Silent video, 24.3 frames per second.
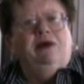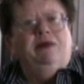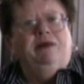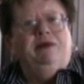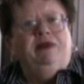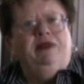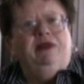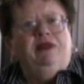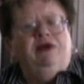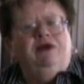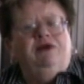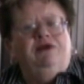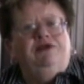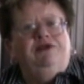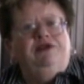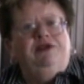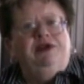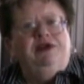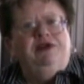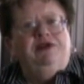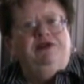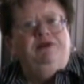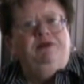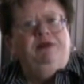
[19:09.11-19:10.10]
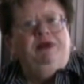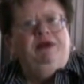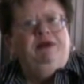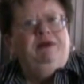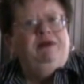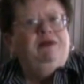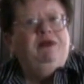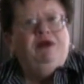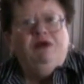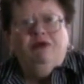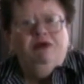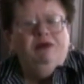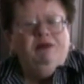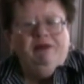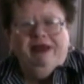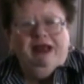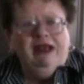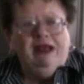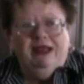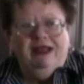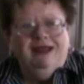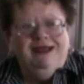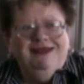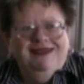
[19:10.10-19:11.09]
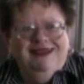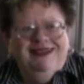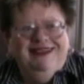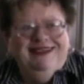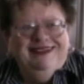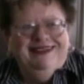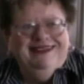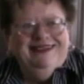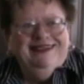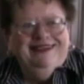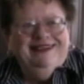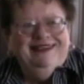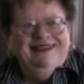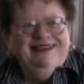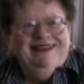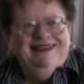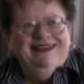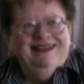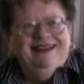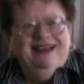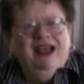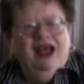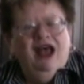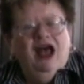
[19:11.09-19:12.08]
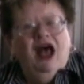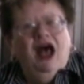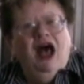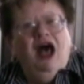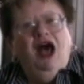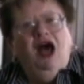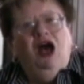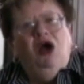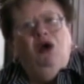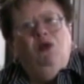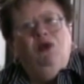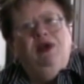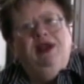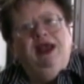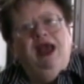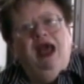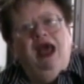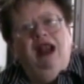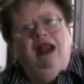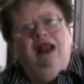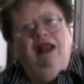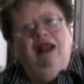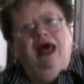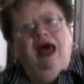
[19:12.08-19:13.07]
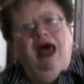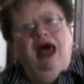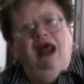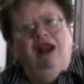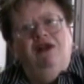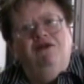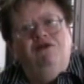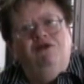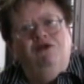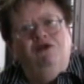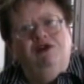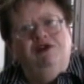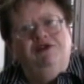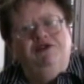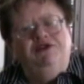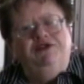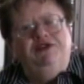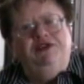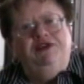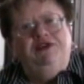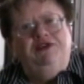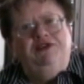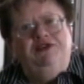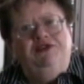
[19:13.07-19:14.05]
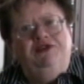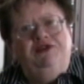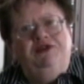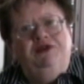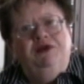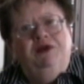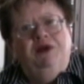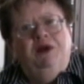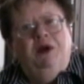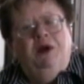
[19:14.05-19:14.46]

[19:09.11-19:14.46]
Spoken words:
in those years, but there were many. We got a lot of horses